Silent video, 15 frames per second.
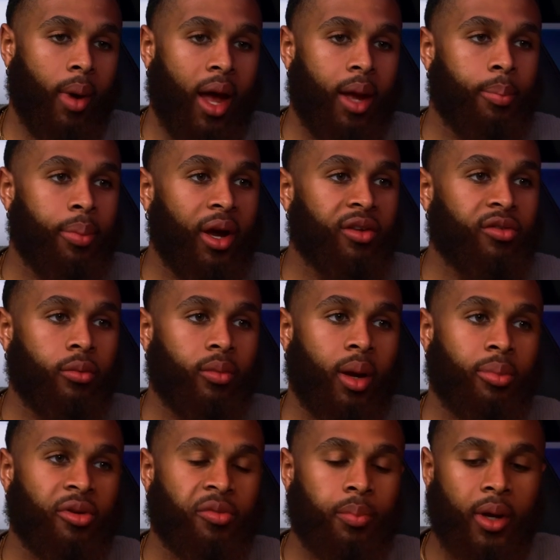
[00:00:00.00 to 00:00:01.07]
Apex from that
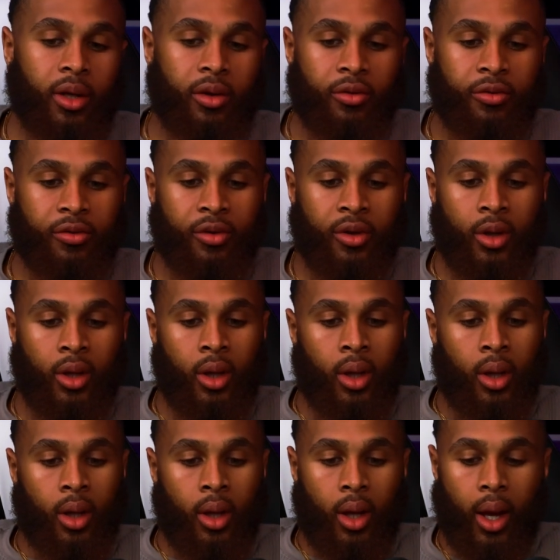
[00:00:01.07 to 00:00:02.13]
perspective,
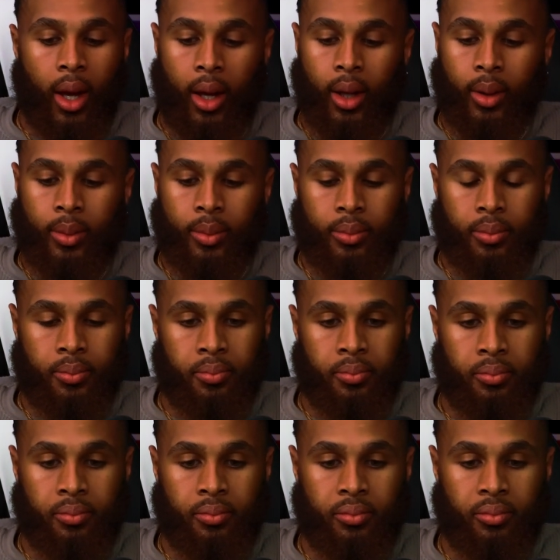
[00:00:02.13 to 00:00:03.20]
and
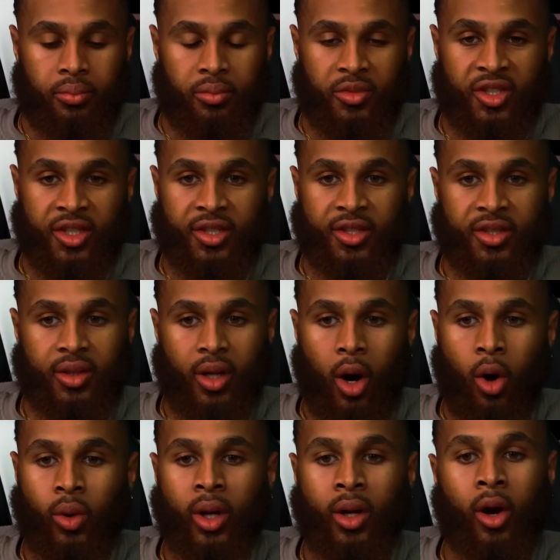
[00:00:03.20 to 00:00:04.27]
just
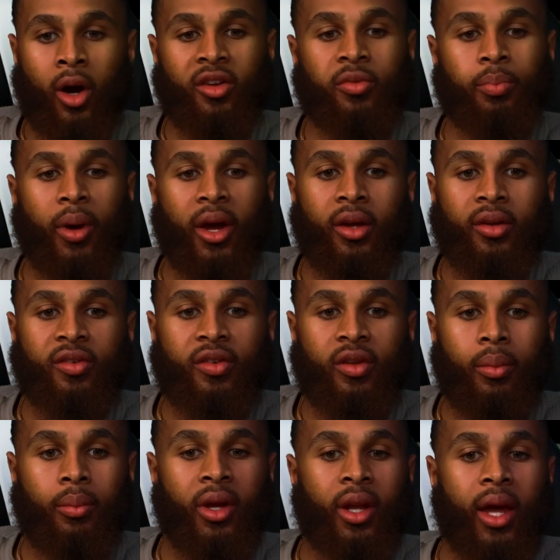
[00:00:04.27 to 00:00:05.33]
owning our space
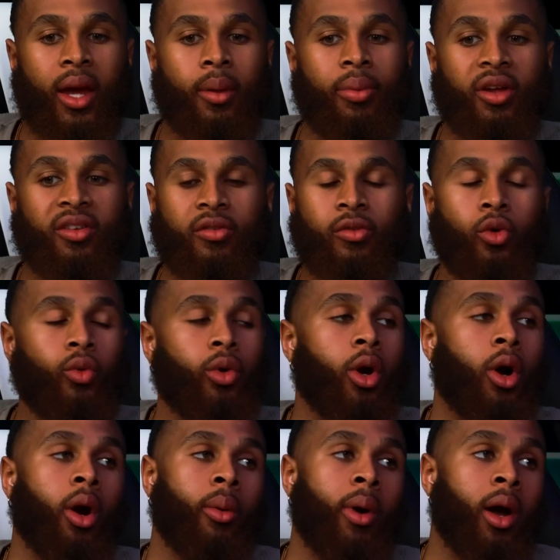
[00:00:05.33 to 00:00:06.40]
and being the apex of who we
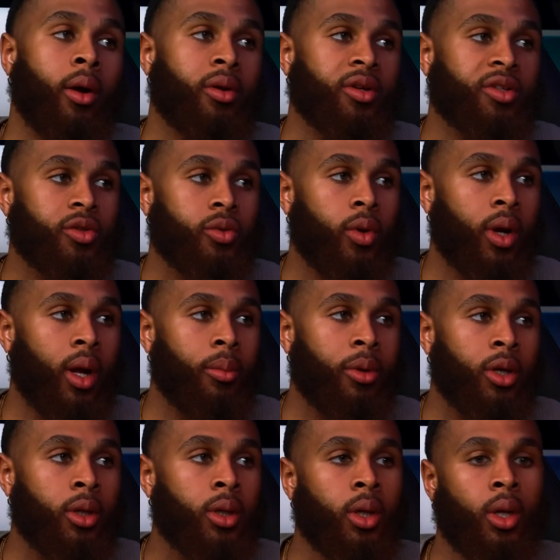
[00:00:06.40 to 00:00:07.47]
are around us. You know what I
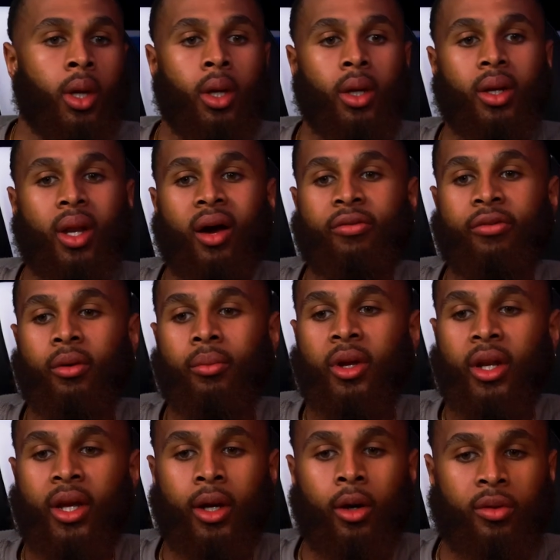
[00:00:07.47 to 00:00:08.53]
mean? Not from
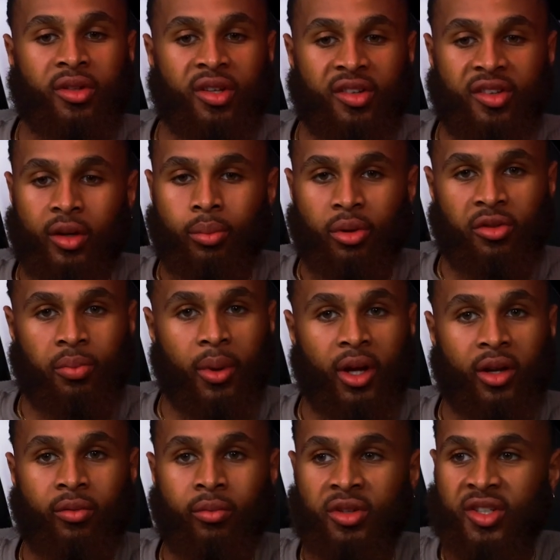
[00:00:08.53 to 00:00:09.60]
an egotistic
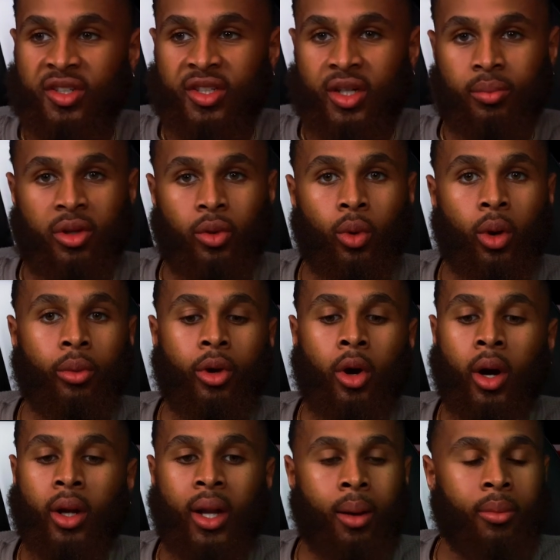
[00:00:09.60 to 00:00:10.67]
perspective, but just simply where we
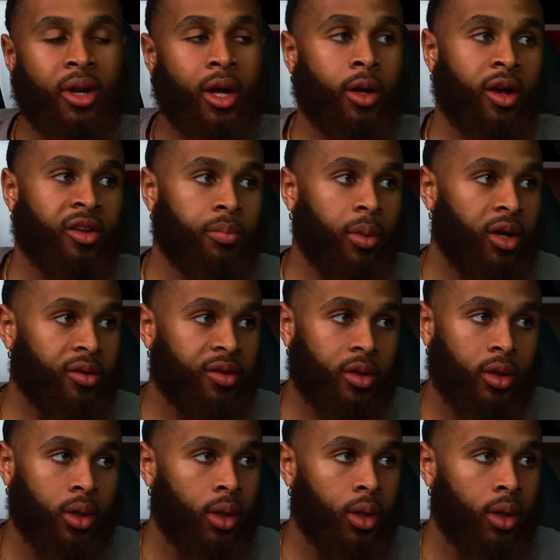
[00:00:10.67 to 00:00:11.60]
are, dominating our space.